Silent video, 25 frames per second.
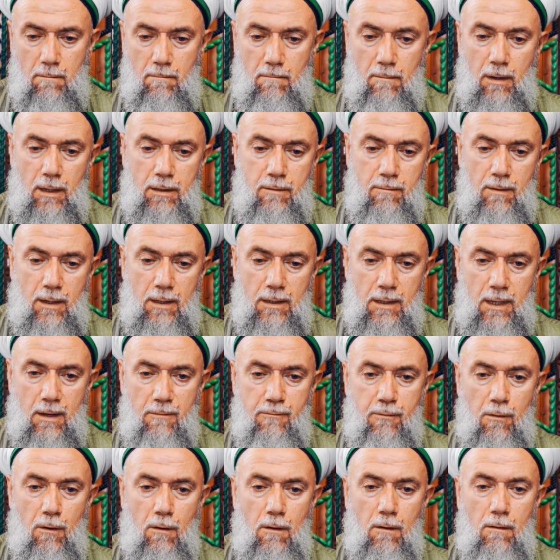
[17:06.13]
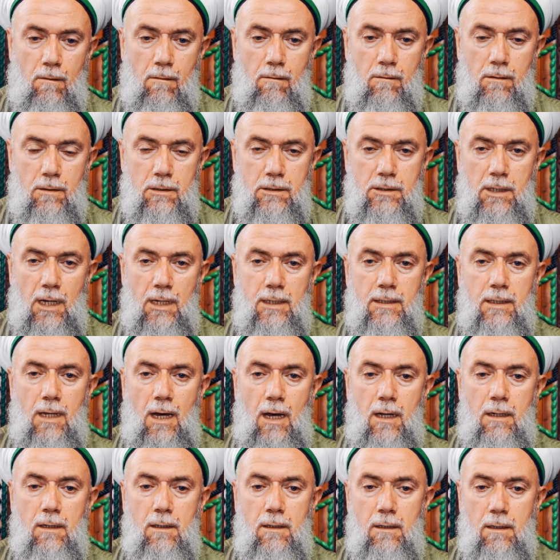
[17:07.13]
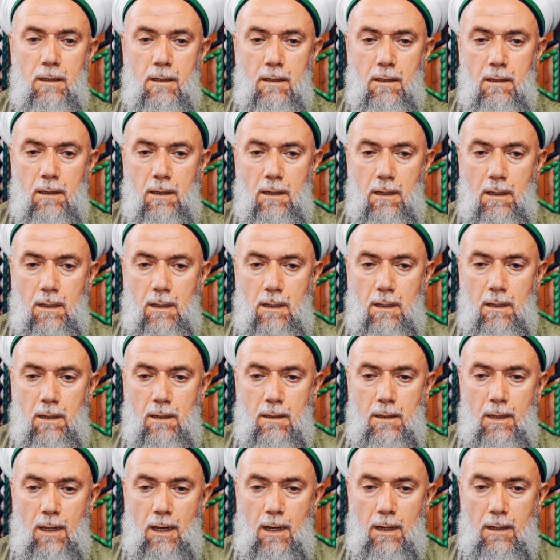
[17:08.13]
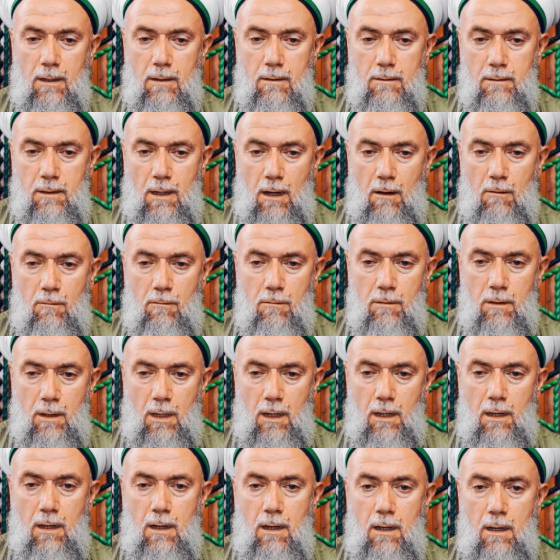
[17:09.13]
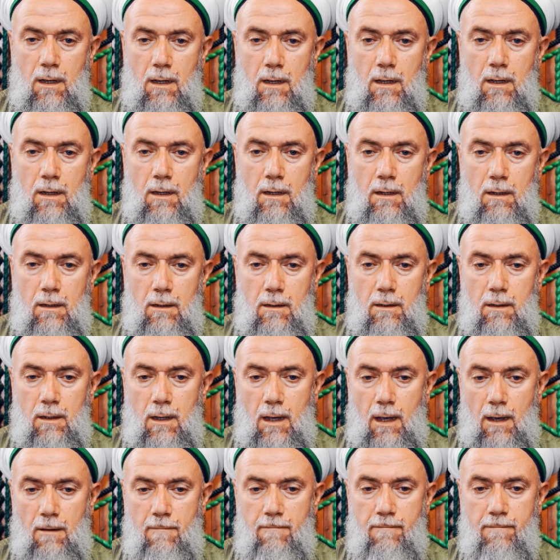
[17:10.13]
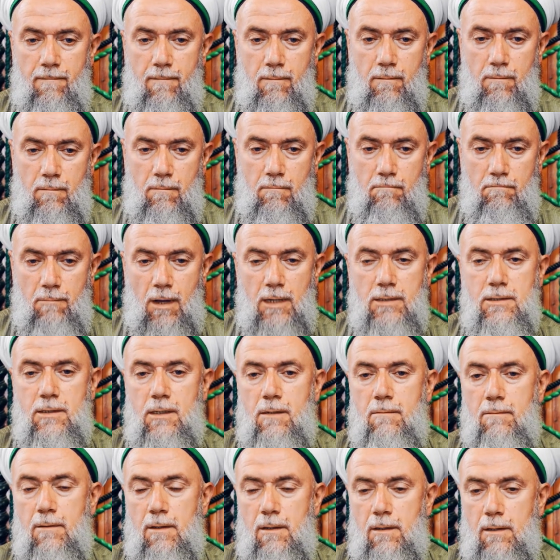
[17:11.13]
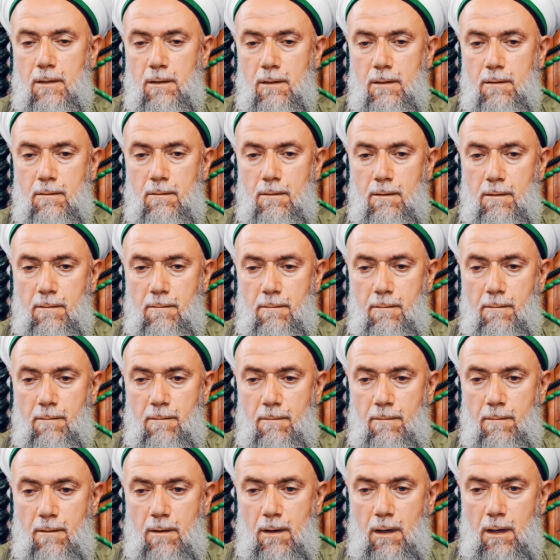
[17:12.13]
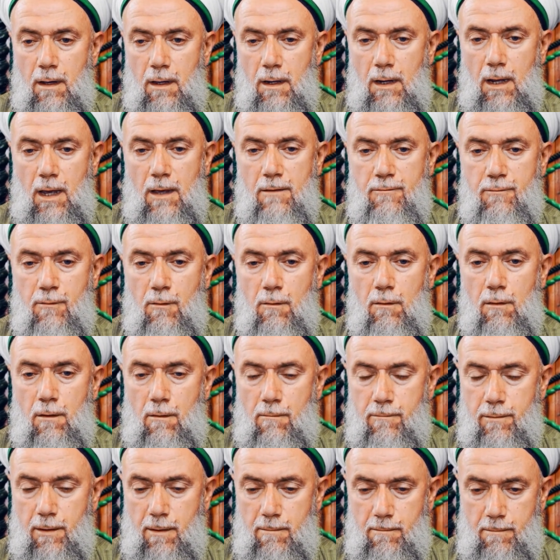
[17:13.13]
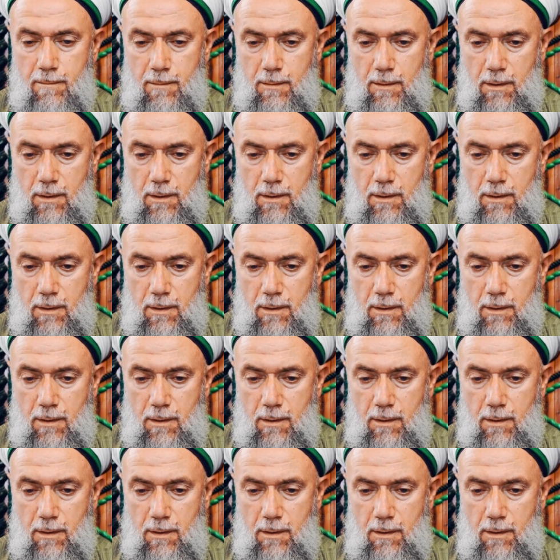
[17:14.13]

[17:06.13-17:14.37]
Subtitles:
But when they follow Shaitan, they are now they have miserable life, all of them.